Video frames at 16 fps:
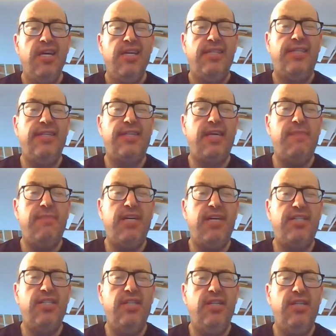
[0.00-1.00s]
Since I
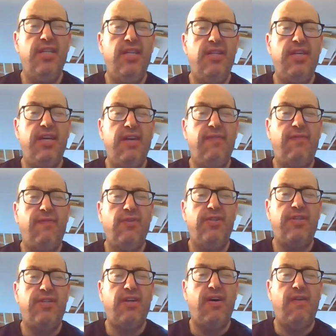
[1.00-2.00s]
mentioned the
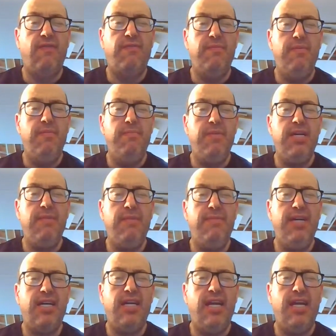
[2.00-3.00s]
influence of me
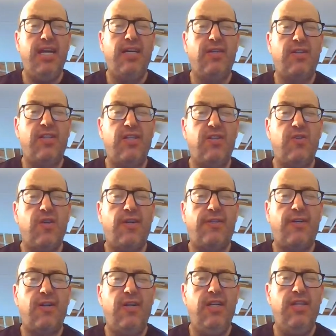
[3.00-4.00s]
being an English
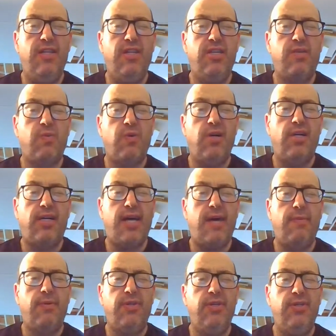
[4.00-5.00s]
instructor in this work,
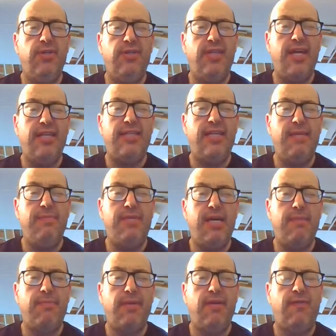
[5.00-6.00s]
I will use that same
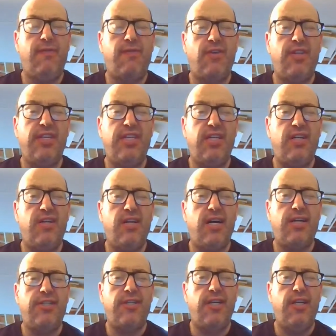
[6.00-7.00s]
template for this
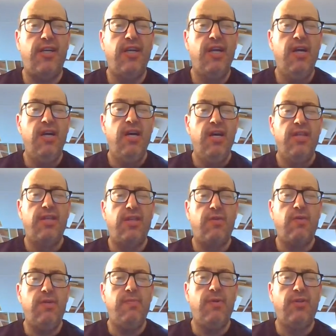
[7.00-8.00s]
introduction. The
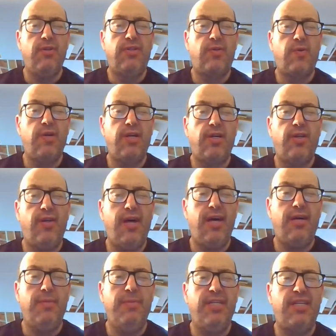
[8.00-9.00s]
three most critical
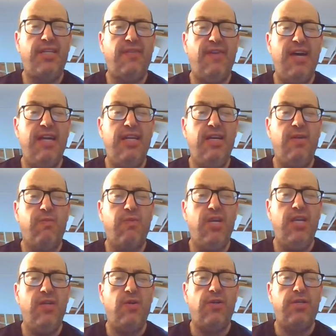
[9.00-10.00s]
elements of any
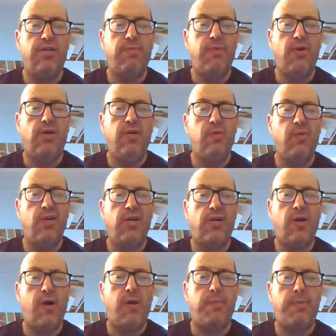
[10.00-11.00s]
written or spoken
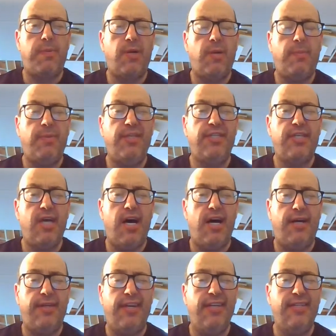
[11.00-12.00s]
work are purpose,
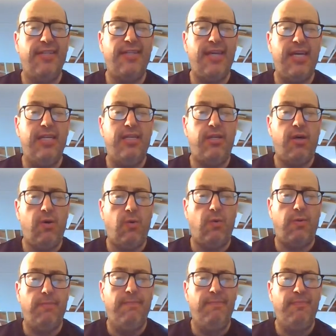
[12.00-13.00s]
audience, and
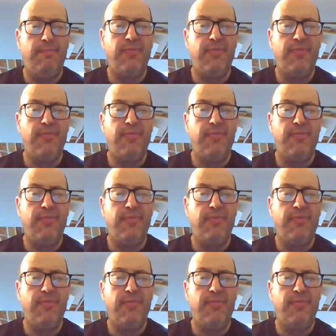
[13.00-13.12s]
tone.